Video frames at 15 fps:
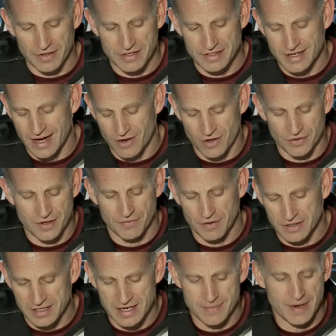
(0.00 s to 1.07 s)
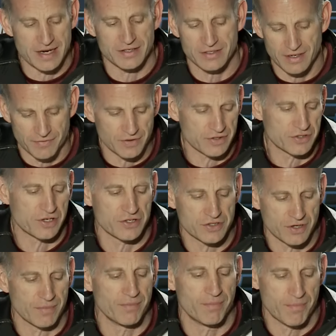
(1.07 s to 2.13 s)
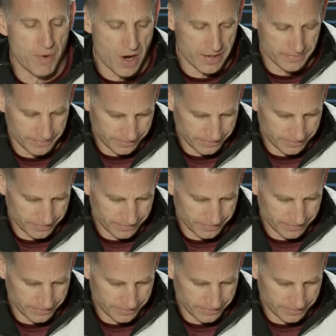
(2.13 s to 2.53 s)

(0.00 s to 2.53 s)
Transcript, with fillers: He's got all different teammates, different system, but